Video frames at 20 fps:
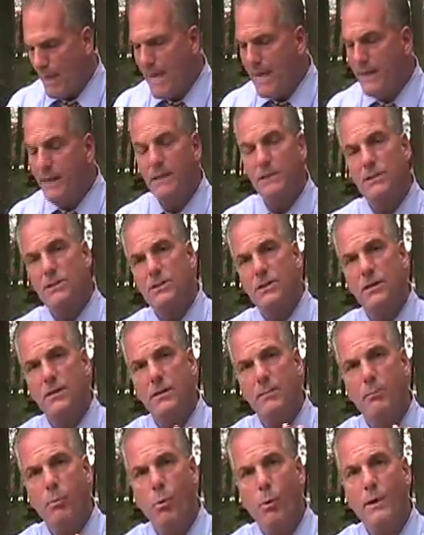And he just said,
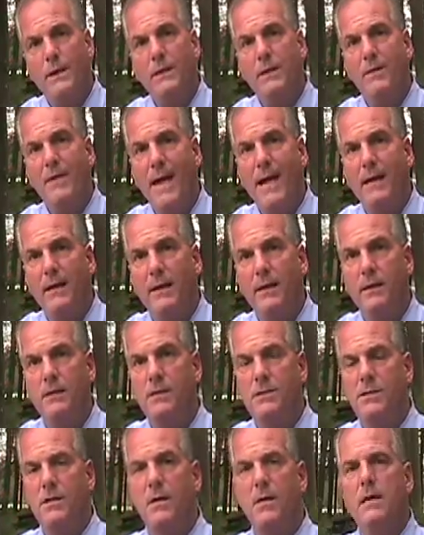the point of that
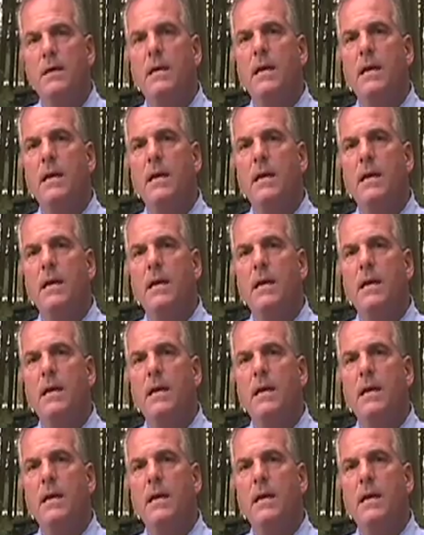is